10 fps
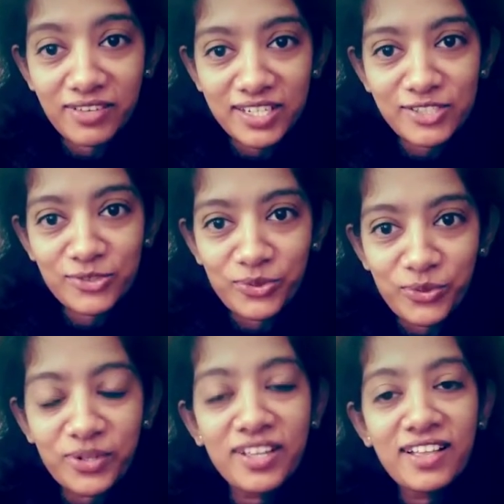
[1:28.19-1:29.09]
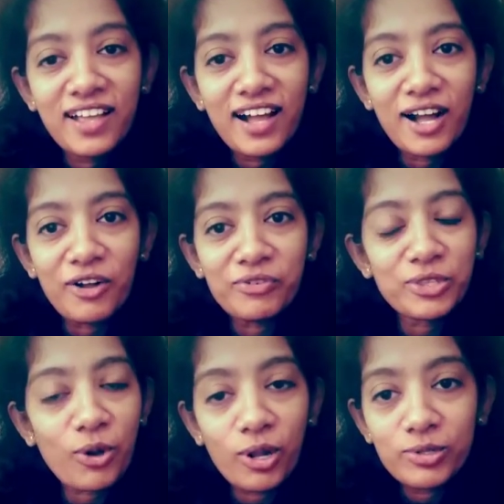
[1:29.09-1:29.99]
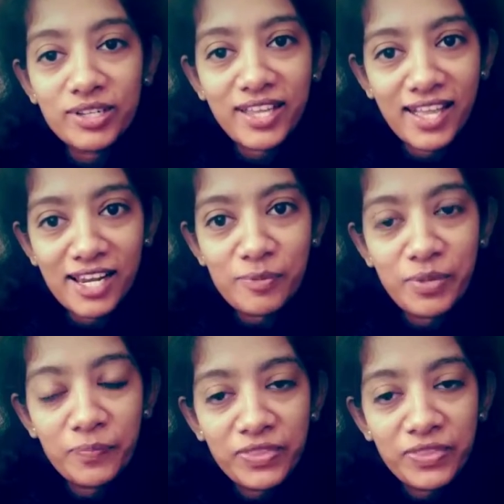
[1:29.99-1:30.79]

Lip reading: very soon with all your help.